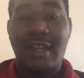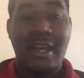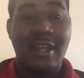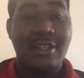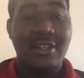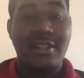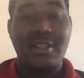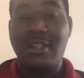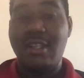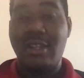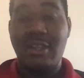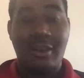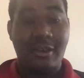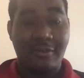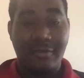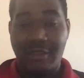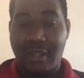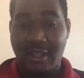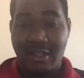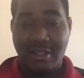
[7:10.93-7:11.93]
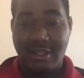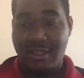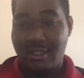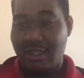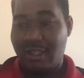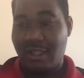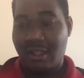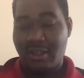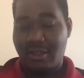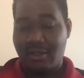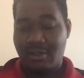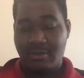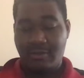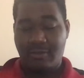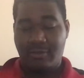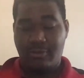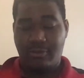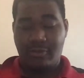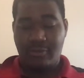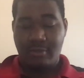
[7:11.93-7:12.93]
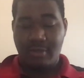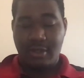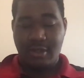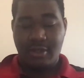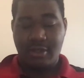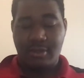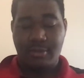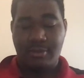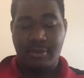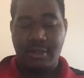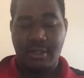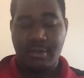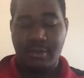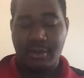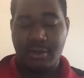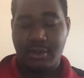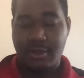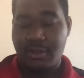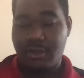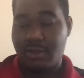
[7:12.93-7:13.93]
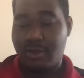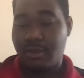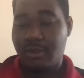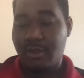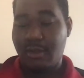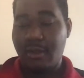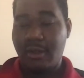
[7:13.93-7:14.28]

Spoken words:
just love that scene. That for me just pretty much